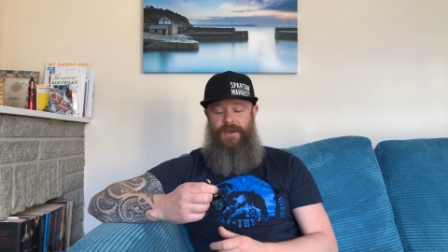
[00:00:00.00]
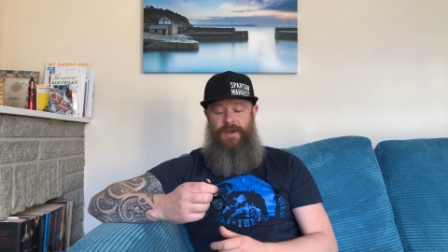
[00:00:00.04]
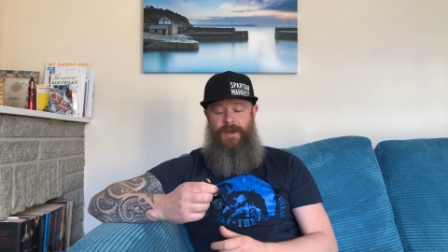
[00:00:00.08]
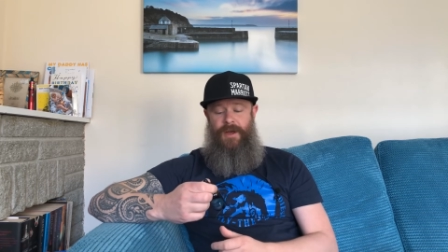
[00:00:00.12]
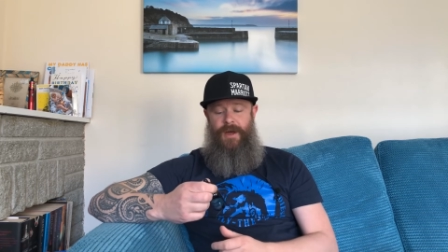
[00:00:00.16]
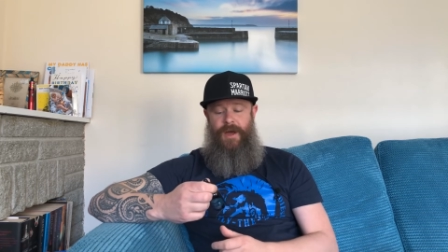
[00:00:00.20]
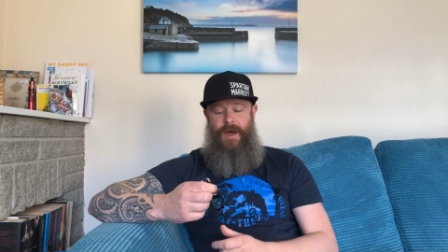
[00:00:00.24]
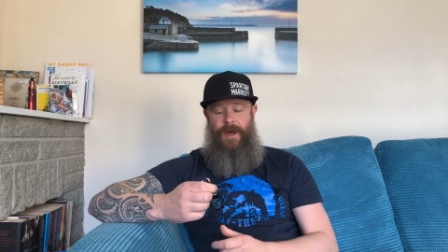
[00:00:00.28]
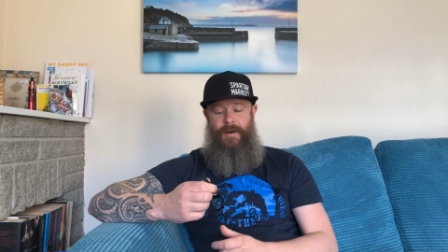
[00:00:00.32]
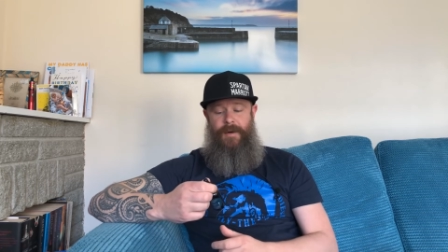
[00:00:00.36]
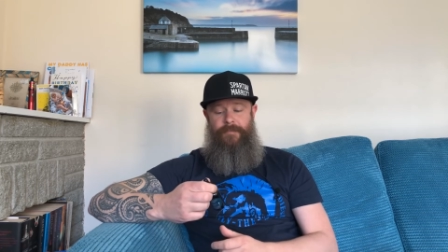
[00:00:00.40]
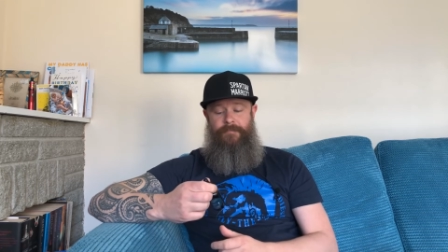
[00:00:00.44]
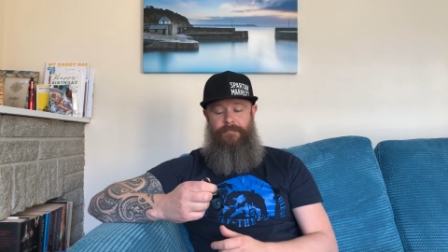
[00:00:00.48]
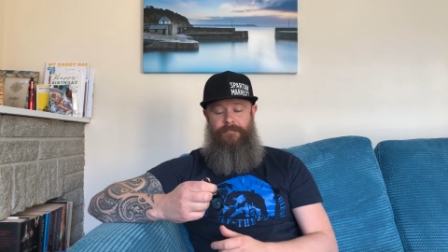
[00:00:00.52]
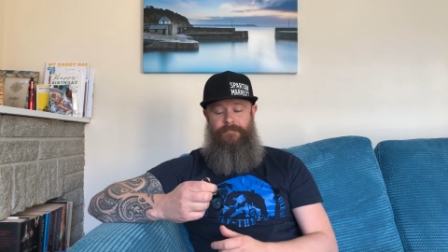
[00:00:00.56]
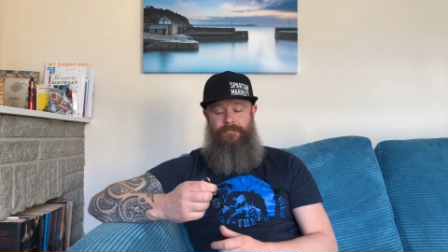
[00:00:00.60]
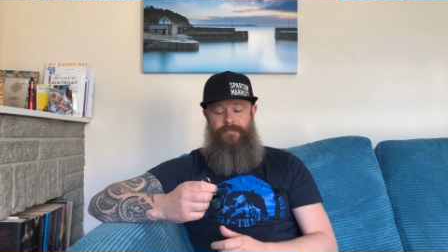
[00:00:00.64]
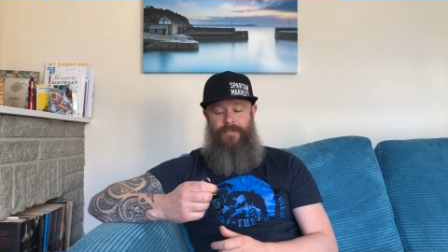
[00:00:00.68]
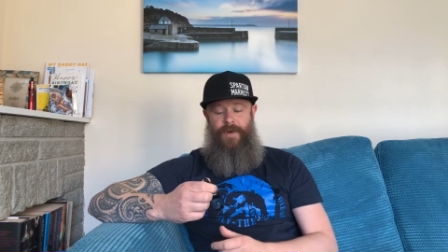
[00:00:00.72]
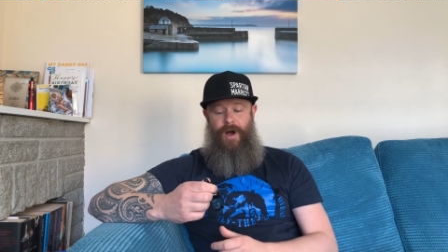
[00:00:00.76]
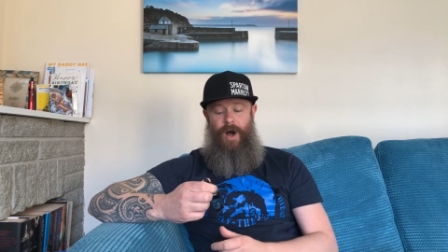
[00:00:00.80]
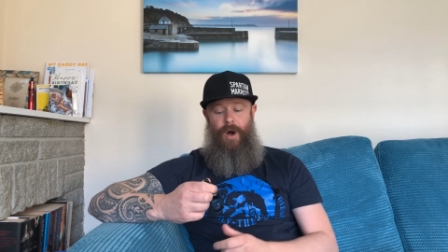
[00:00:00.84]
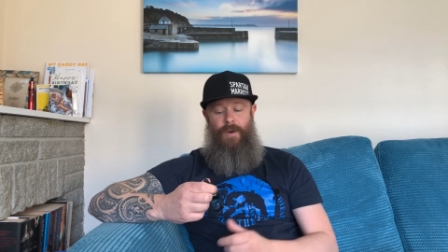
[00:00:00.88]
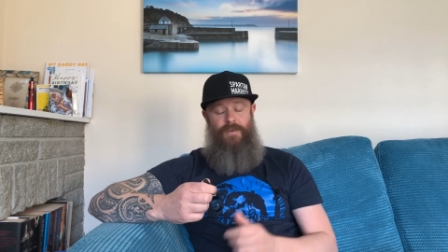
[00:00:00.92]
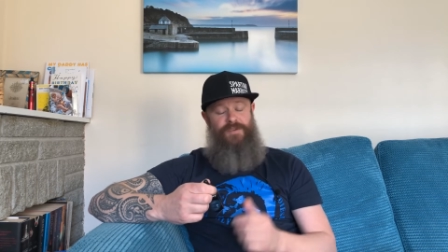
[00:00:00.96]
Um,
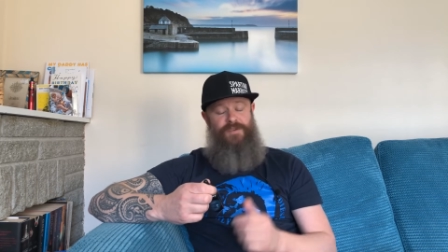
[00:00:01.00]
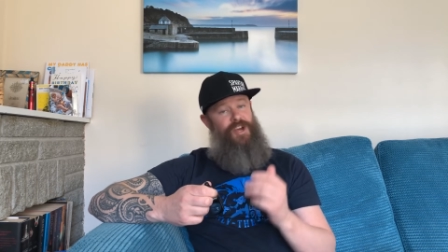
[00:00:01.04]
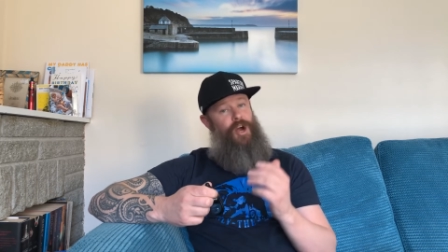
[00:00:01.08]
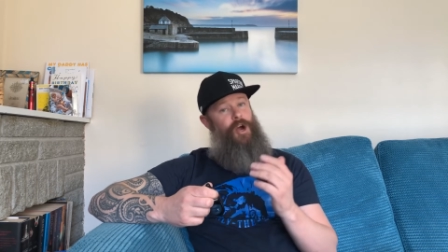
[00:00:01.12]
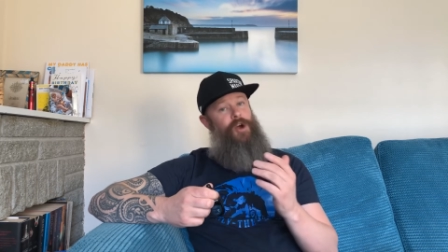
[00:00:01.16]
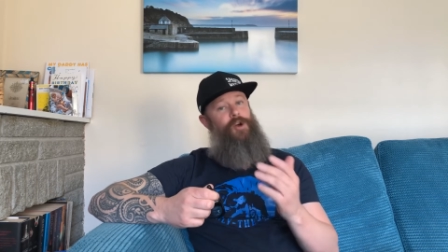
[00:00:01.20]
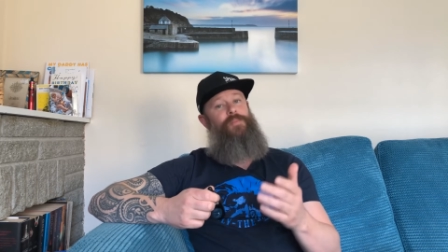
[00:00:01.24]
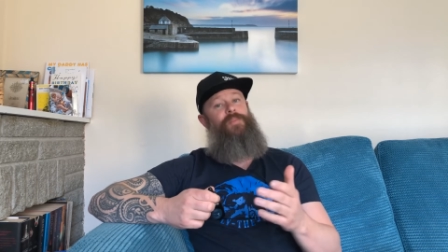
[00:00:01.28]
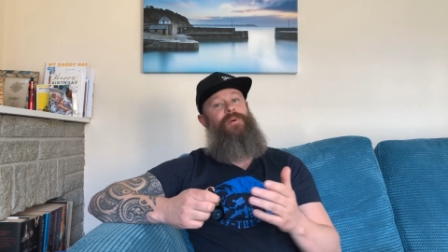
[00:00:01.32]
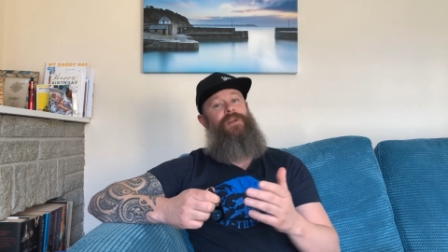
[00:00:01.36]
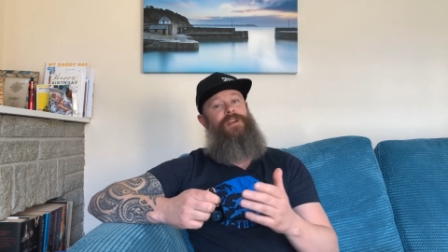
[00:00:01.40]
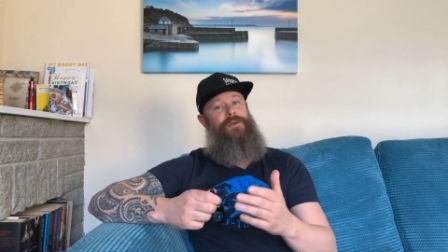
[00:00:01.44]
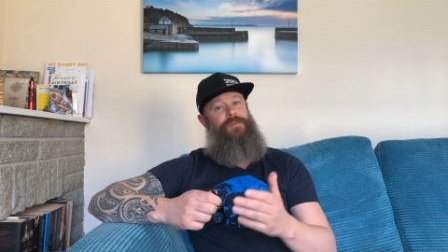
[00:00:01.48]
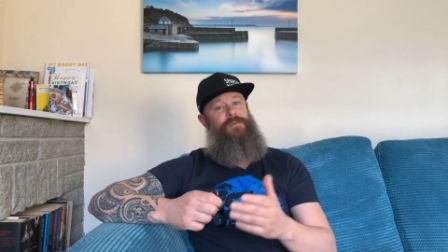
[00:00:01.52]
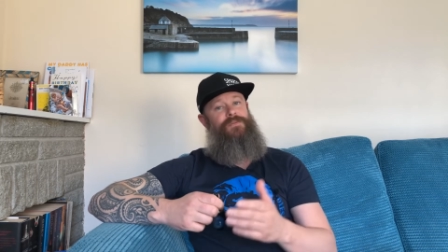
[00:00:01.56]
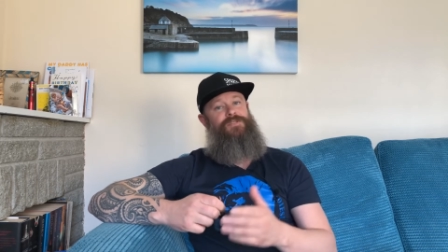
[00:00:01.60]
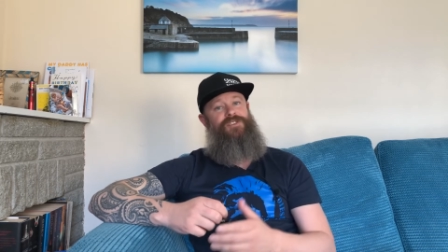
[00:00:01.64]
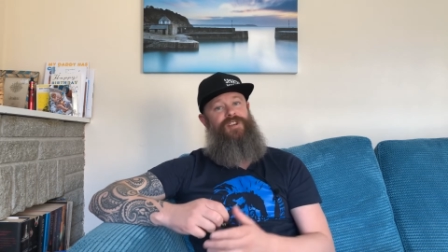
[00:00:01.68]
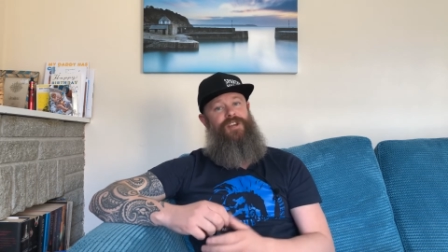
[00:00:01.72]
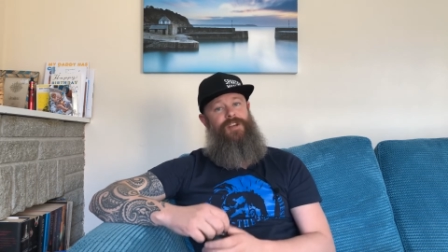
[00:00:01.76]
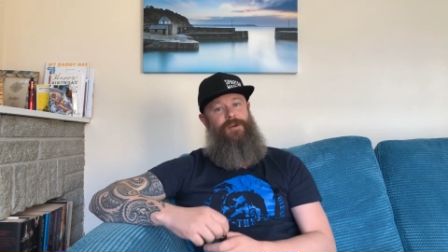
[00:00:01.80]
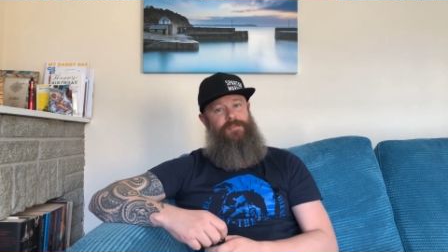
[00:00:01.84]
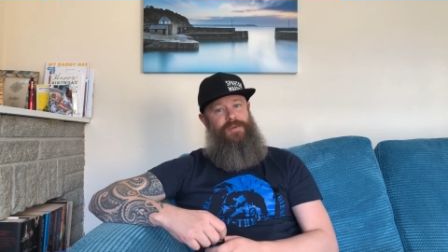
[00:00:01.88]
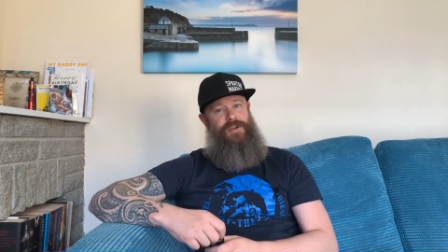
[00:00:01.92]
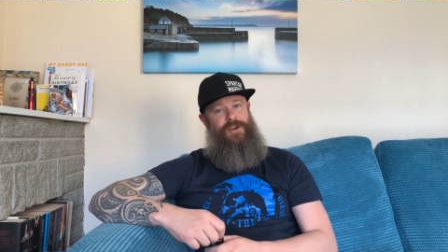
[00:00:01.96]
I was hoping it was
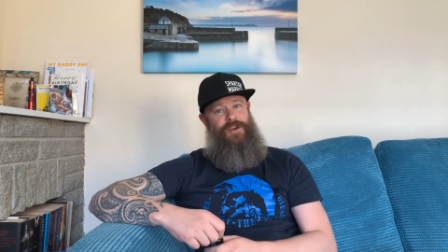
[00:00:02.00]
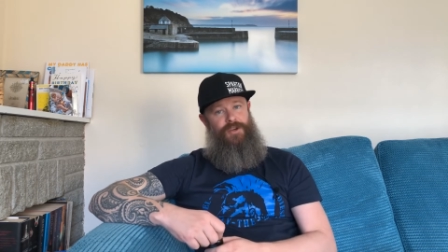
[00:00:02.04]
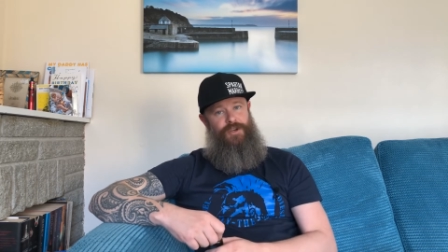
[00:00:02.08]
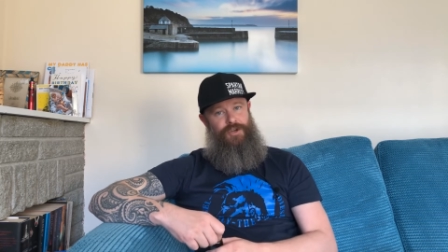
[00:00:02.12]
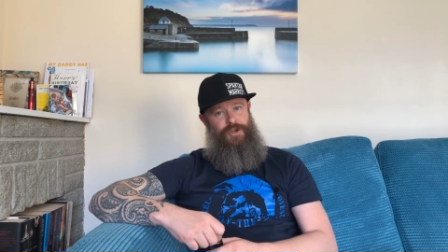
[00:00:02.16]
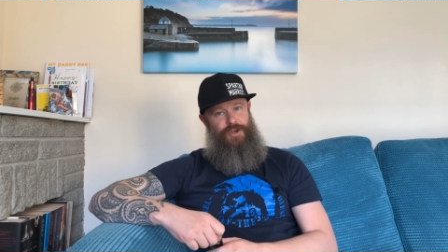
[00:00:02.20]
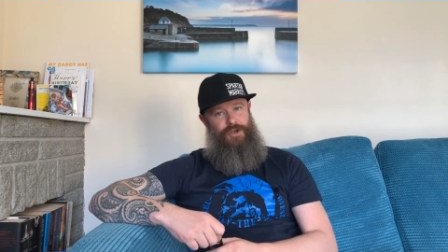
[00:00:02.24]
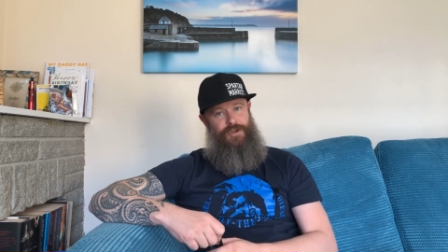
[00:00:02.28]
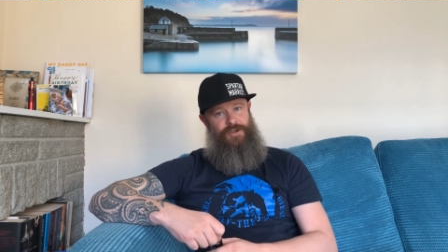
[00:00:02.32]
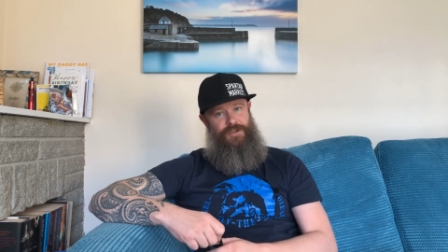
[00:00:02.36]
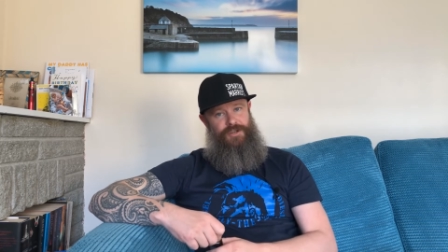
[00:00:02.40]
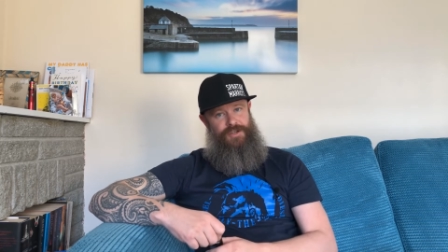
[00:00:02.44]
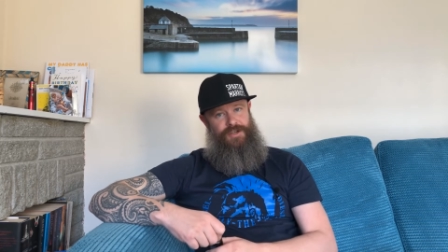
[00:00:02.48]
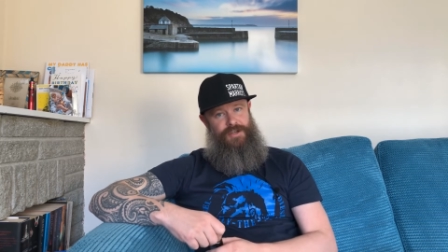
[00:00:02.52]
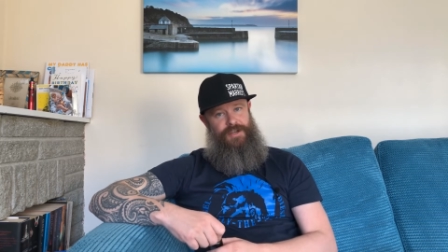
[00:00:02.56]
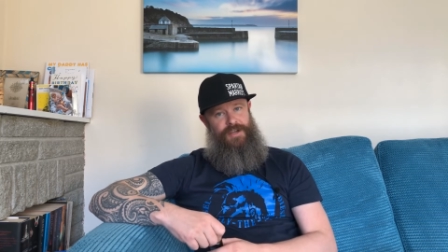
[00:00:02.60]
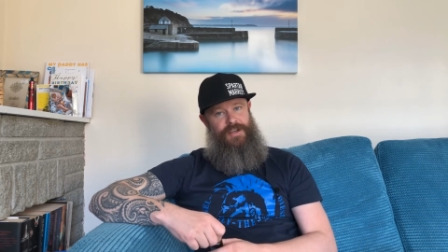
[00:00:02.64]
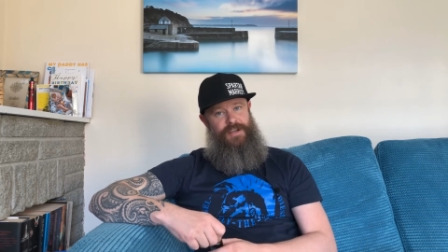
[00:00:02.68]
going to be a good,